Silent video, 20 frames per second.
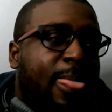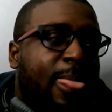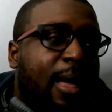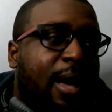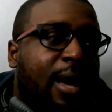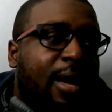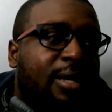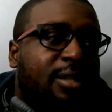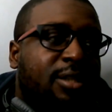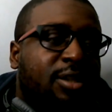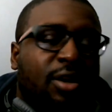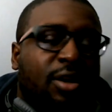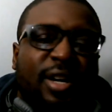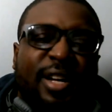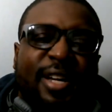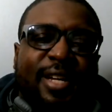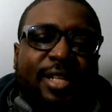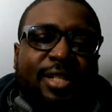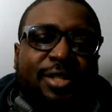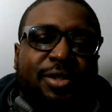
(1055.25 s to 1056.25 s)
It's called
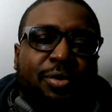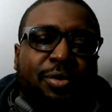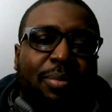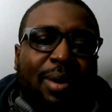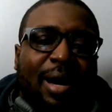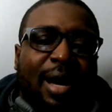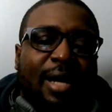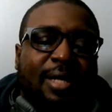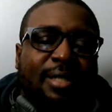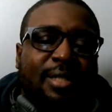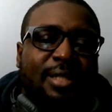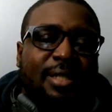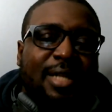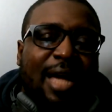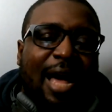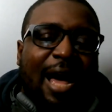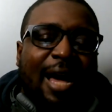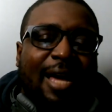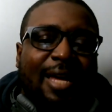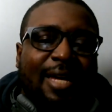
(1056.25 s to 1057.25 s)
Into Boxing,
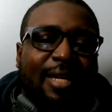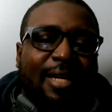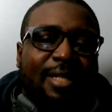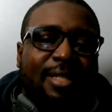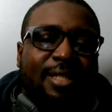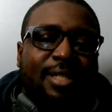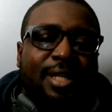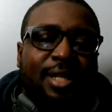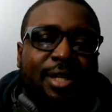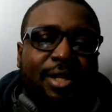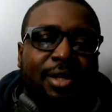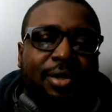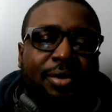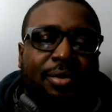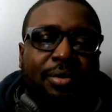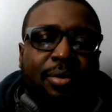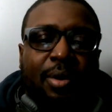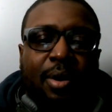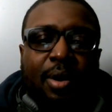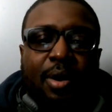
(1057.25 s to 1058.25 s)

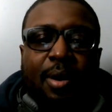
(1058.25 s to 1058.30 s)
INTU